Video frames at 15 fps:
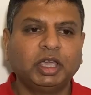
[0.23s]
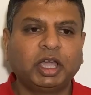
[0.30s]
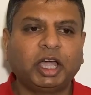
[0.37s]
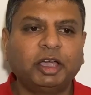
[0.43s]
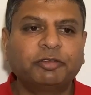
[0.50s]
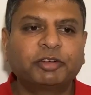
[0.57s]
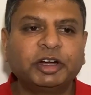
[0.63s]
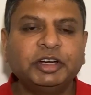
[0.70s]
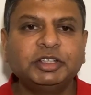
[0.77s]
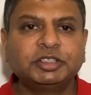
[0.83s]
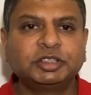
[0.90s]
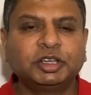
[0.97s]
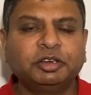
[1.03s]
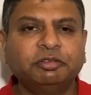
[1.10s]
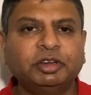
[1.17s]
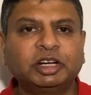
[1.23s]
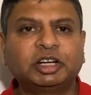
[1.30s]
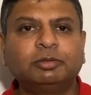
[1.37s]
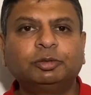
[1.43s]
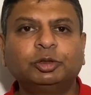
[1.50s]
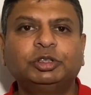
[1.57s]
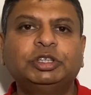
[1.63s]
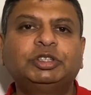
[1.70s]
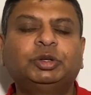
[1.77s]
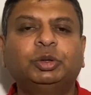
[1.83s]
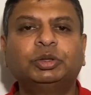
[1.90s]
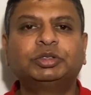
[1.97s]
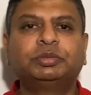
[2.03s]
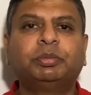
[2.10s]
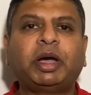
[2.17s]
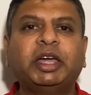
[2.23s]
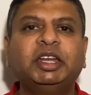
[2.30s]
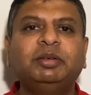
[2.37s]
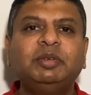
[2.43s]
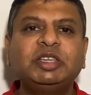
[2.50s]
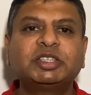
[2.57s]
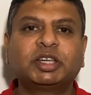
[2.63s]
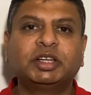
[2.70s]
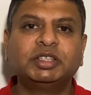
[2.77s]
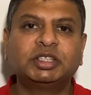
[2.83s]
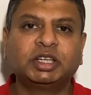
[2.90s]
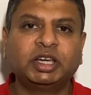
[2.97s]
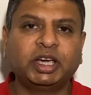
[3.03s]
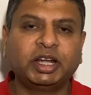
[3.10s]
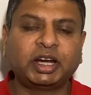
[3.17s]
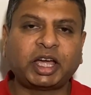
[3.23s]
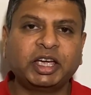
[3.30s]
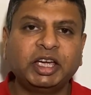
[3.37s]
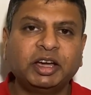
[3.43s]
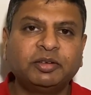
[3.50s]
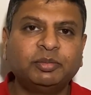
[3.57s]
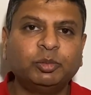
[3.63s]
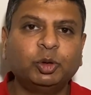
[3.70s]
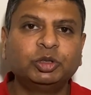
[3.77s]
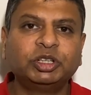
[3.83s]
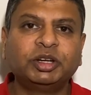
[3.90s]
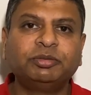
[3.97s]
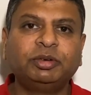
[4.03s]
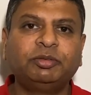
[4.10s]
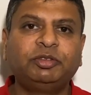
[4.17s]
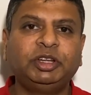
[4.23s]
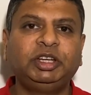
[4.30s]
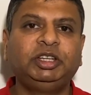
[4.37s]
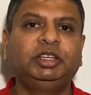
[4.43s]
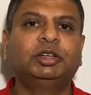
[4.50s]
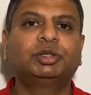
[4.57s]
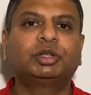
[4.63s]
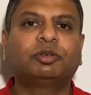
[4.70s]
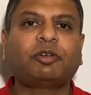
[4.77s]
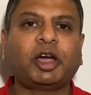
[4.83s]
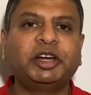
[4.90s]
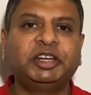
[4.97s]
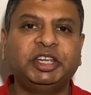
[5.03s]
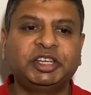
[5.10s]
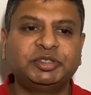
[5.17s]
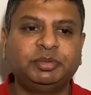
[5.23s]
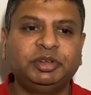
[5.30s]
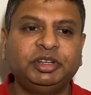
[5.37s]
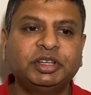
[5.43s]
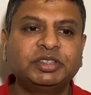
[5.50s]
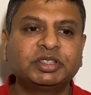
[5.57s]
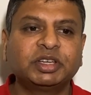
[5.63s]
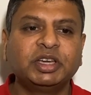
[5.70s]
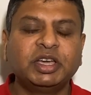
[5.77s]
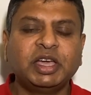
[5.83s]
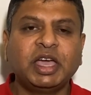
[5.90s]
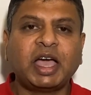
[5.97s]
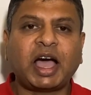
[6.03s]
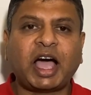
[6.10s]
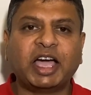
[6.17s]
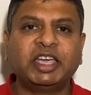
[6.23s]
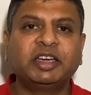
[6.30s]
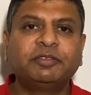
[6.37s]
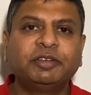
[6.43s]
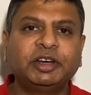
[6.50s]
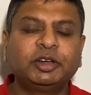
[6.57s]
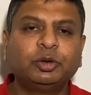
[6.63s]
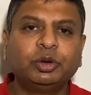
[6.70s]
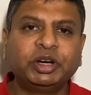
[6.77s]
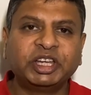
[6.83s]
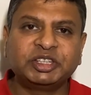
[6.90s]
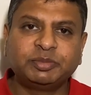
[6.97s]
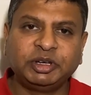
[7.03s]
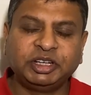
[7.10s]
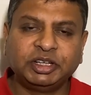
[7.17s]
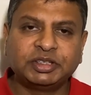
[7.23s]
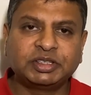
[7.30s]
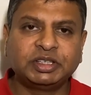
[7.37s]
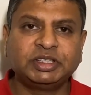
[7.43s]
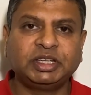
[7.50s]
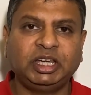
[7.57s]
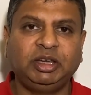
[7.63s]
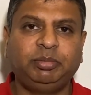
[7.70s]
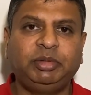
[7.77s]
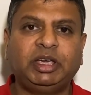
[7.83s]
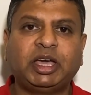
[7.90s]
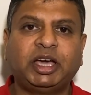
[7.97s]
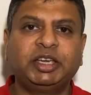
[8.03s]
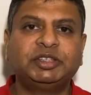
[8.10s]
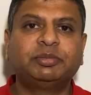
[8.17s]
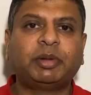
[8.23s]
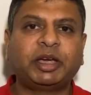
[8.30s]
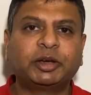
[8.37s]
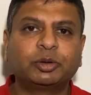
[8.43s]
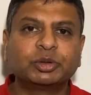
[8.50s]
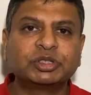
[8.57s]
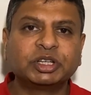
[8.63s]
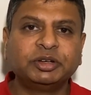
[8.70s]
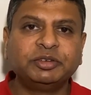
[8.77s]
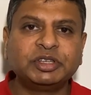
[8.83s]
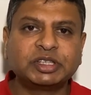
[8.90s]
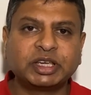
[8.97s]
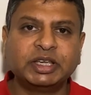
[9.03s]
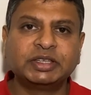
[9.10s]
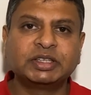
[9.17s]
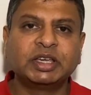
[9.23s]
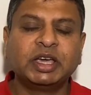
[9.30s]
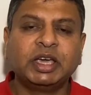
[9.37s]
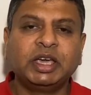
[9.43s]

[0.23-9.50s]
Hi friends, welcome to this course. My name is Sanjay and I have more than 15 years of IT experience. I have very good experience in APIs, microservices,